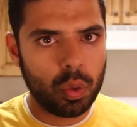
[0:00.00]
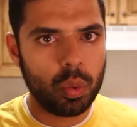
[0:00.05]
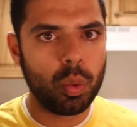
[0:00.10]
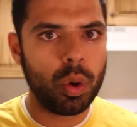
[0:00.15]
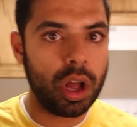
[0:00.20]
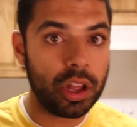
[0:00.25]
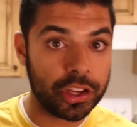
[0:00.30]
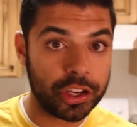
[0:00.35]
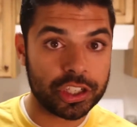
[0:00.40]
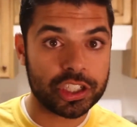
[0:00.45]

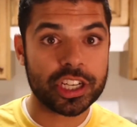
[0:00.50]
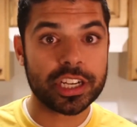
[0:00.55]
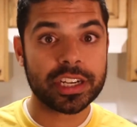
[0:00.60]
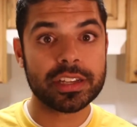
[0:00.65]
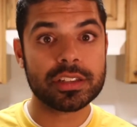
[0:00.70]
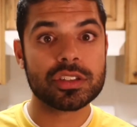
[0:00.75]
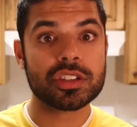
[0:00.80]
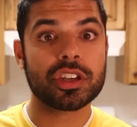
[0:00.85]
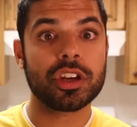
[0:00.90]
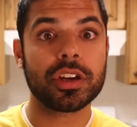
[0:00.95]
While your
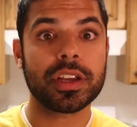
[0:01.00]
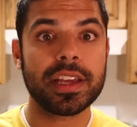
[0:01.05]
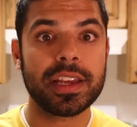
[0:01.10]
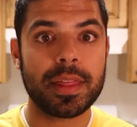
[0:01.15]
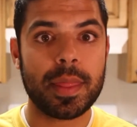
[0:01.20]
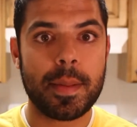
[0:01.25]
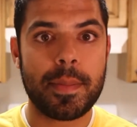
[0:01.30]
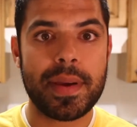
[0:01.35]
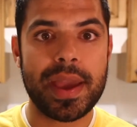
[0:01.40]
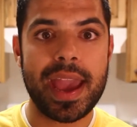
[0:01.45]
chicken's cooking
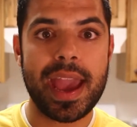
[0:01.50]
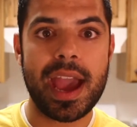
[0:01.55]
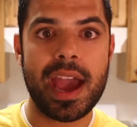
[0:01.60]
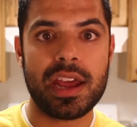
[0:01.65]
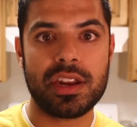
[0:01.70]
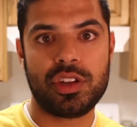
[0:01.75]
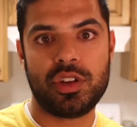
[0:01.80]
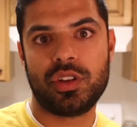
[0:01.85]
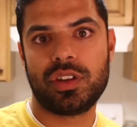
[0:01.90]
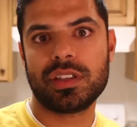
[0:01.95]
in the
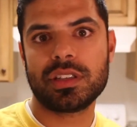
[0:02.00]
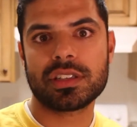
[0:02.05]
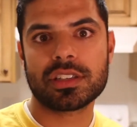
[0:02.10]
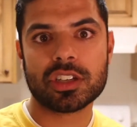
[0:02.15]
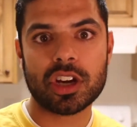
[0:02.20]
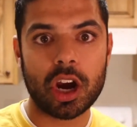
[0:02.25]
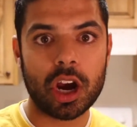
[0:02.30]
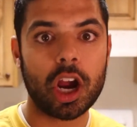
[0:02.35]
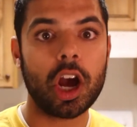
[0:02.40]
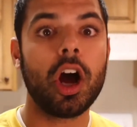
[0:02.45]
pan, you can
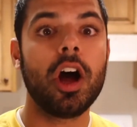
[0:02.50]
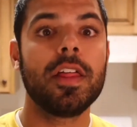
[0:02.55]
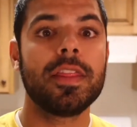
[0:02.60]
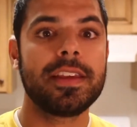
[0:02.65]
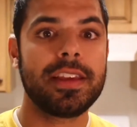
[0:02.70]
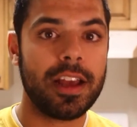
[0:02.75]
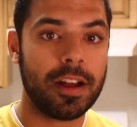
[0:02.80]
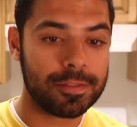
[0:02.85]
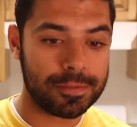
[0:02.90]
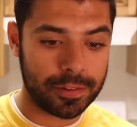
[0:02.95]
start on
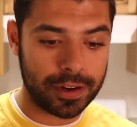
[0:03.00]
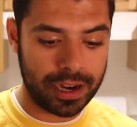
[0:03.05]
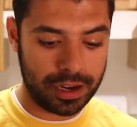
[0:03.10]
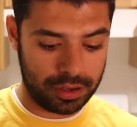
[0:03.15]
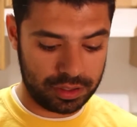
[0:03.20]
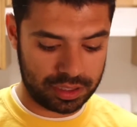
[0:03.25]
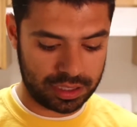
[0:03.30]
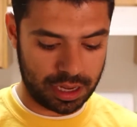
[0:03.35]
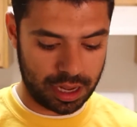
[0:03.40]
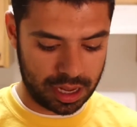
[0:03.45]
the
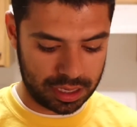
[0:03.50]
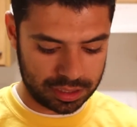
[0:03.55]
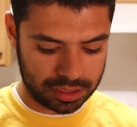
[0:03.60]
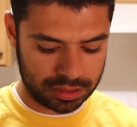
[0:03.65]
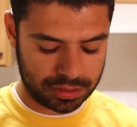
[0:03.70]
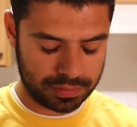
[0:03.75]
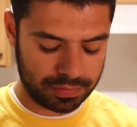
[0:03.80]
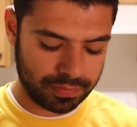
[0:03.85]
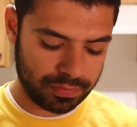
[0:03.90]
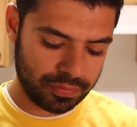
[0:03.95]
Alfredo sauce.
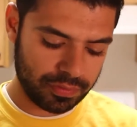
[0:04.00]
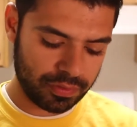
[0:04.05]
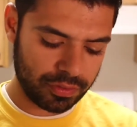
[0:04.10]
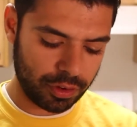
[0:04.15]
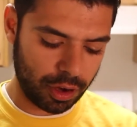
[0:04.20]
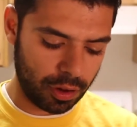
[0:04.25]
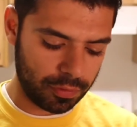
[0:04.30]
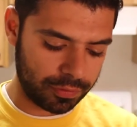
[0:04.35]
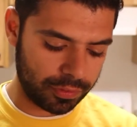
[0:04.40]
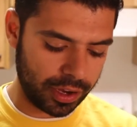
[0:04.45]

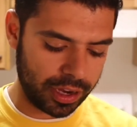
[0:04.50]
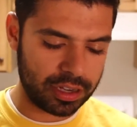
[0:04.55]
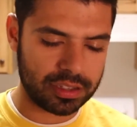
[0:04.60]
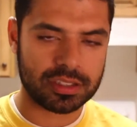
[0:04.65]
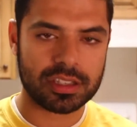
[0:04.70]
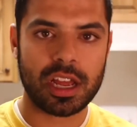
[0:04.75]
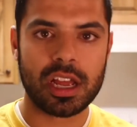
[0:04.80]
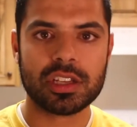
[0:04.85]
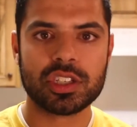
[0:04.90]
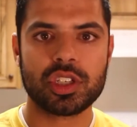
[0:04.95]
For Alfredo
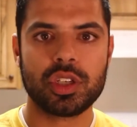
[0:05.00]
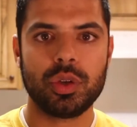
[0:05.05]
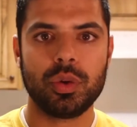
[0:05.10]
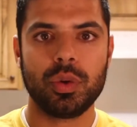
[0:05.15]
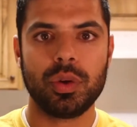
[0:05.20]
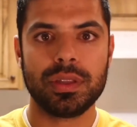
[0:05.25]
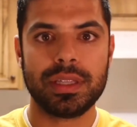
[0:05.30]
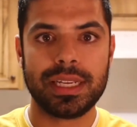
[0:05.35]
sauce, you will